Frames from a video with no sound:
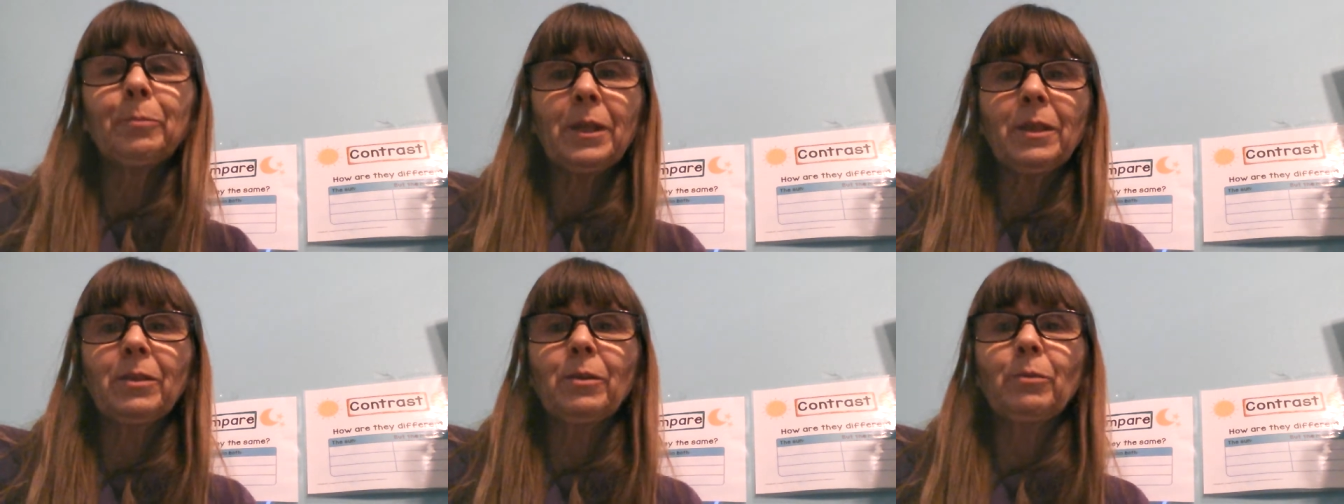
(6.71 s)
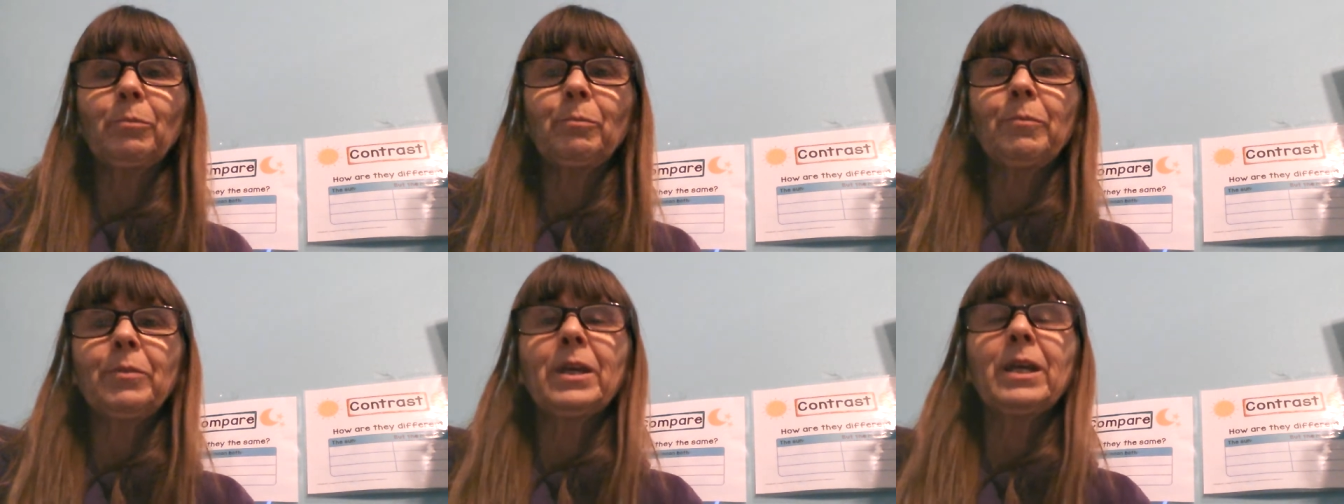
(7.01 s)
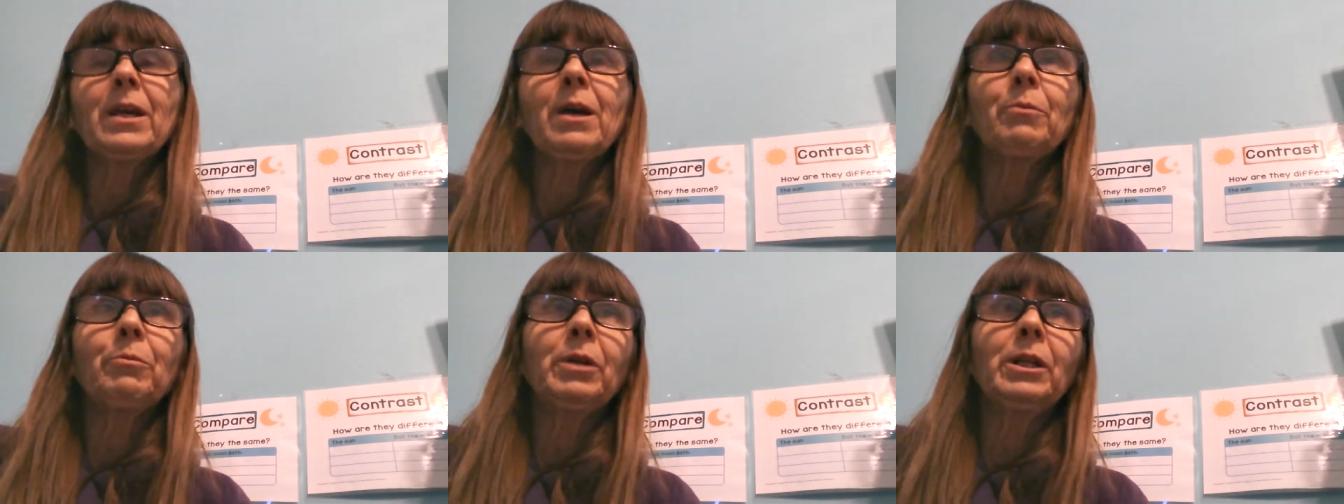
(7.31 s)
but the
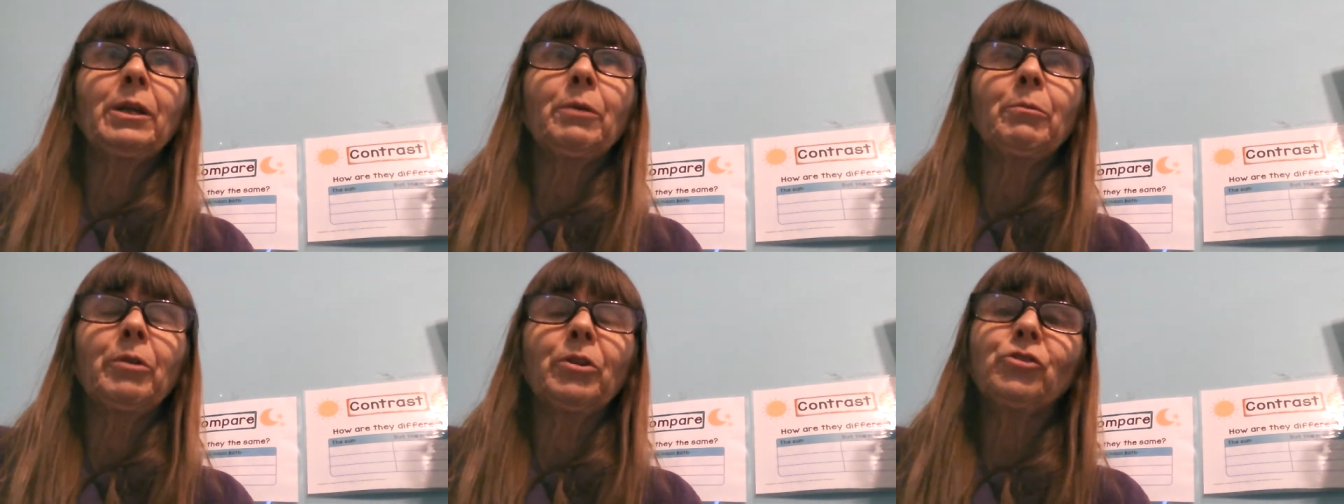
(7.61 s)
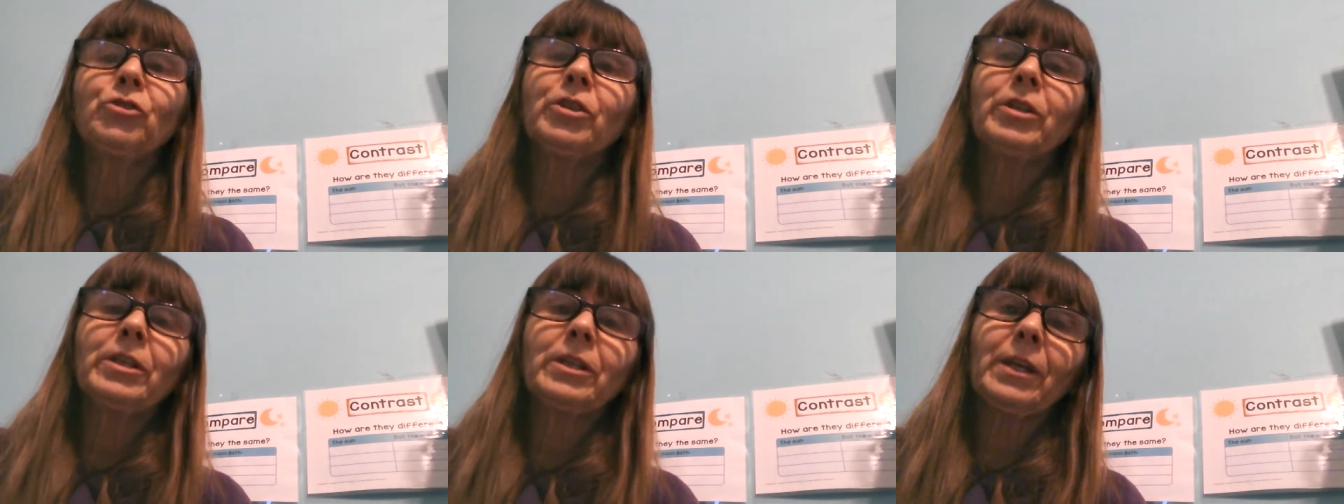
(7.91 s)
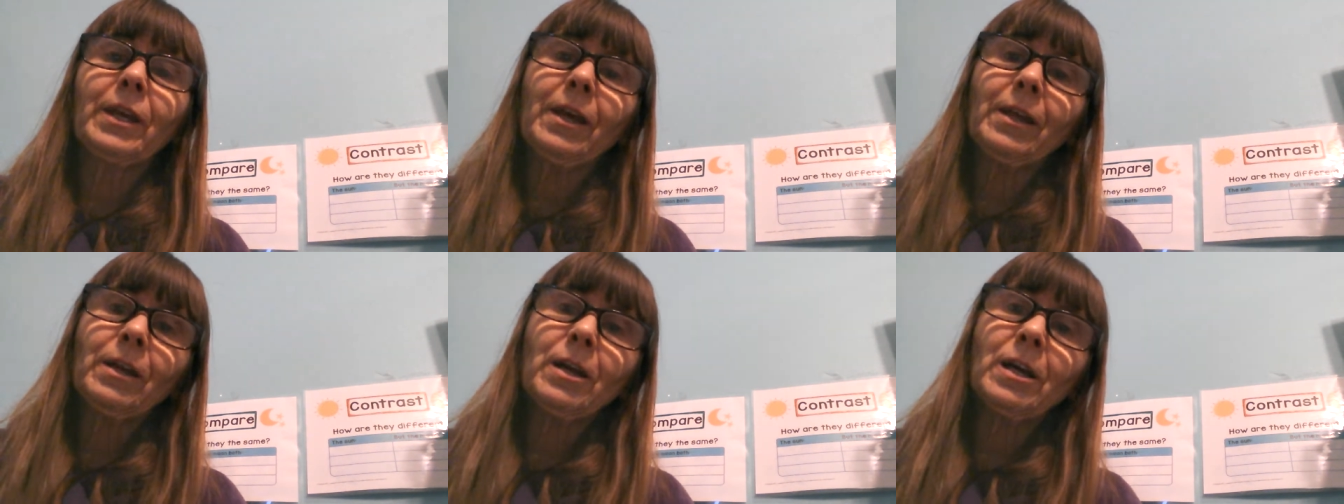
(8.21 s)
thing I really want you to
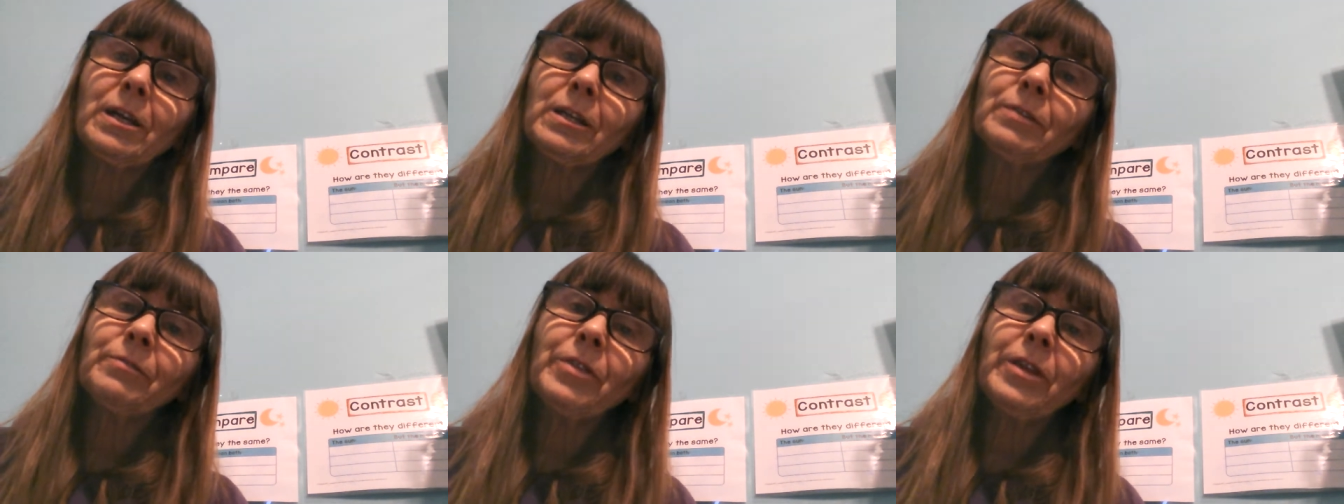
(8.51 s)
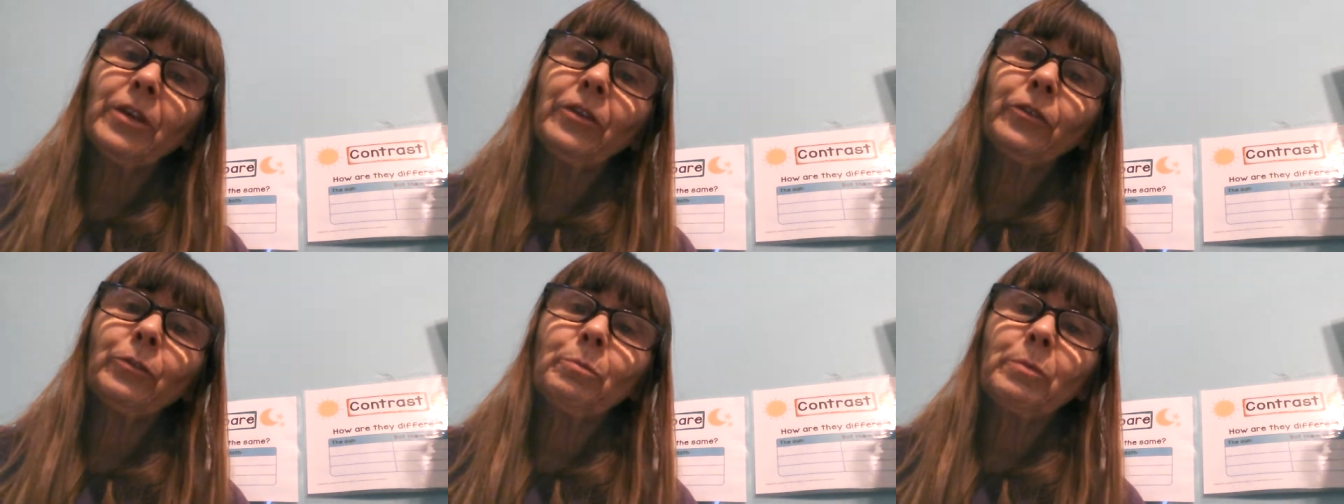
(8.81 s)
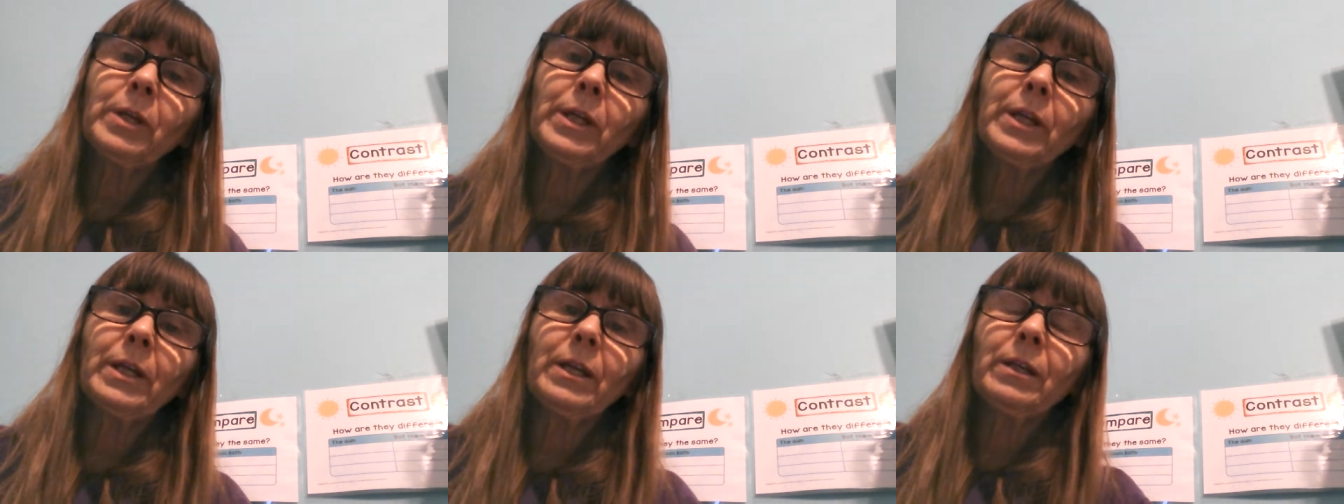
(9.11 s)
get out of
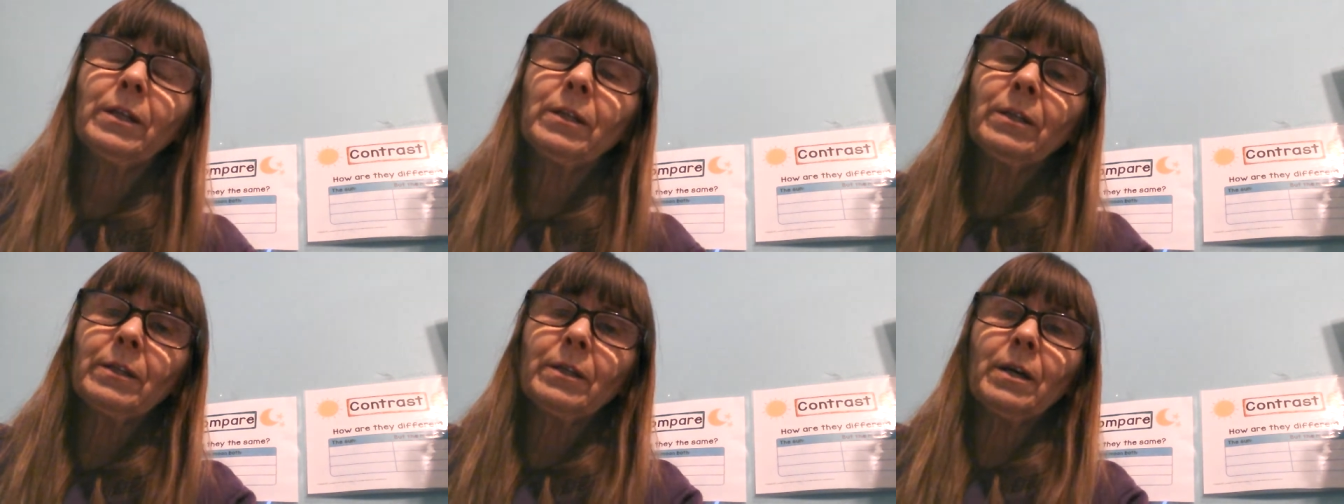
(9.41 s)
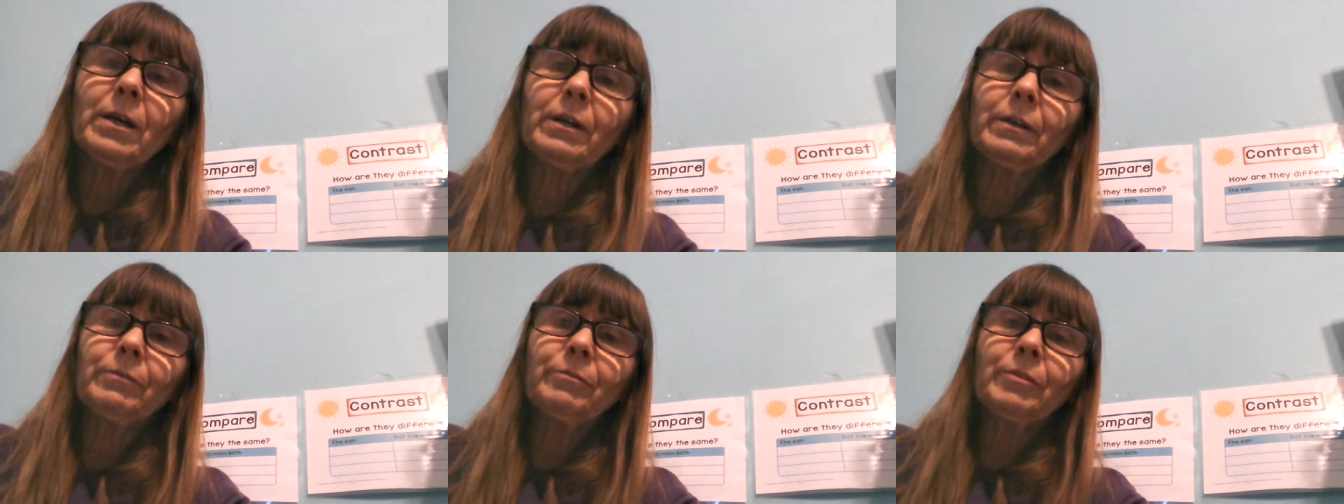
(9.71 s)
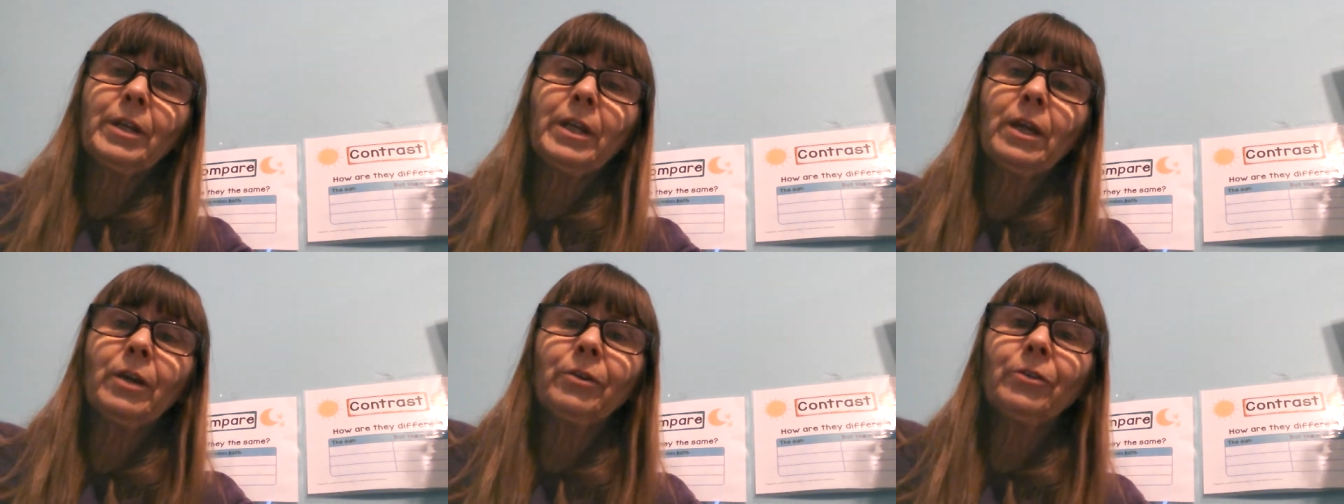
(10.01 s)
these reading uh,
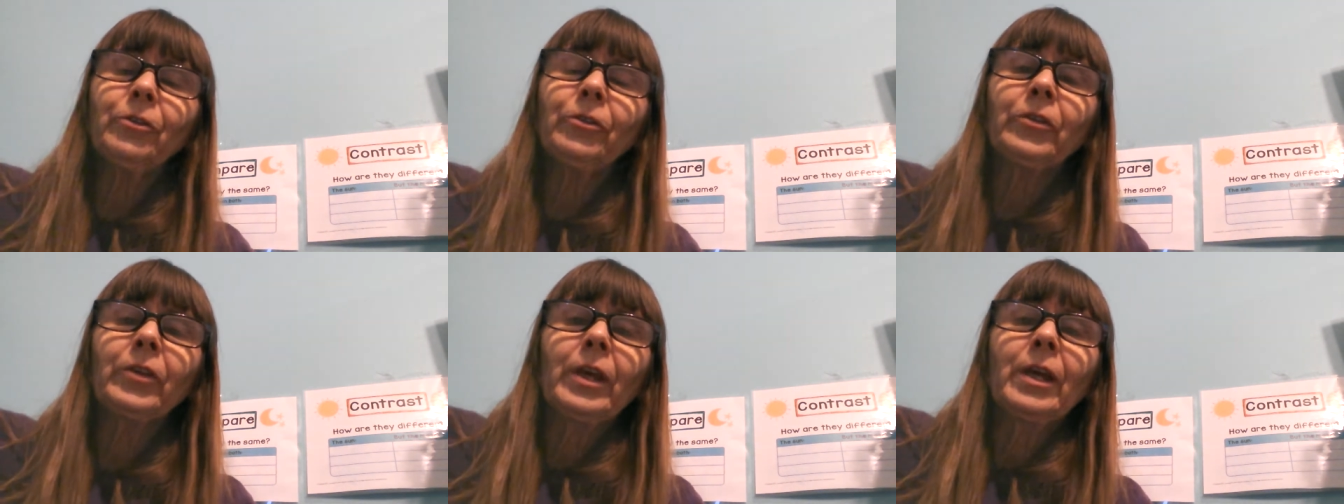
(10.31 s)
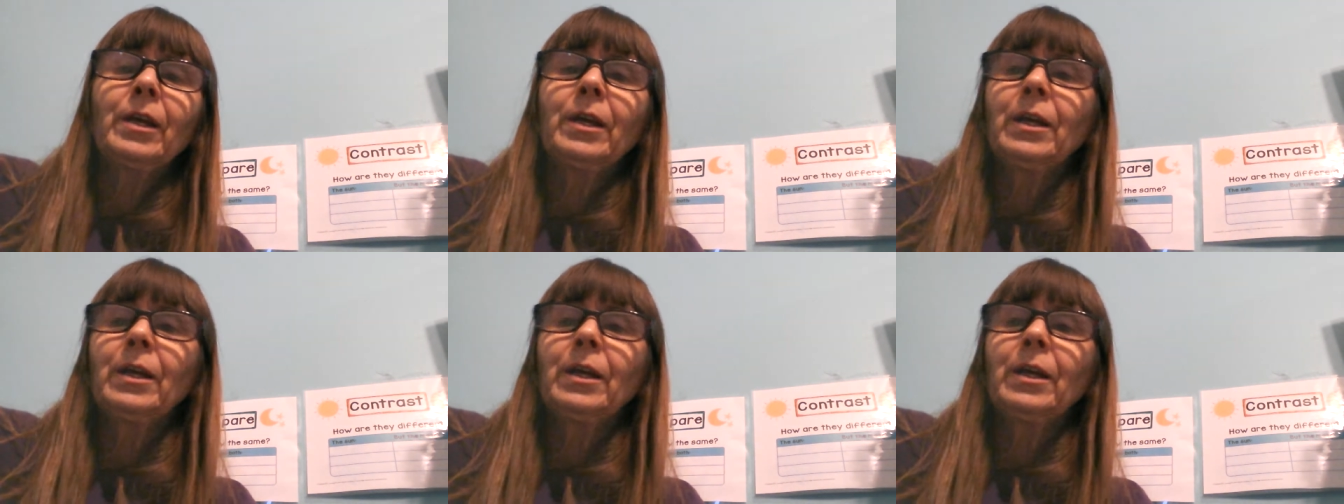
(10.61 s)
videos